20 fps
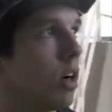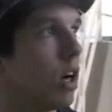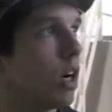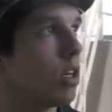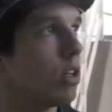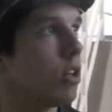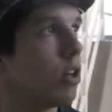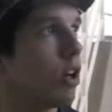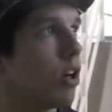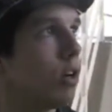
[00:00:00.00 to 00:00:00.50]

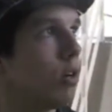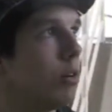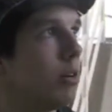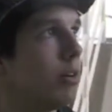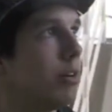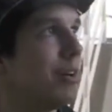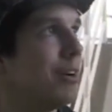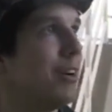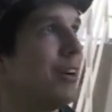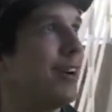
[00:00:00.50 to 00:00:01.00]
don't know.
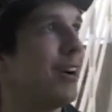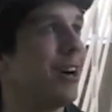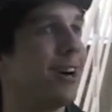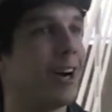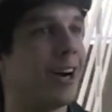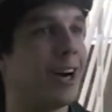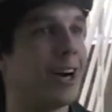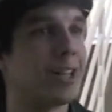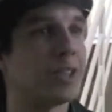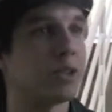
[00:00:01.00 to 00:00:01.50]

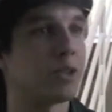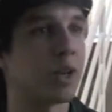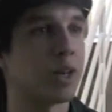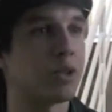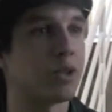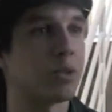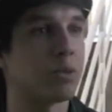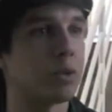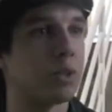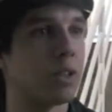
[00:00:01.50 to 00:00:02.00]
I try
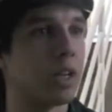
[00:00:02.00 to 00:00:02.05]
to be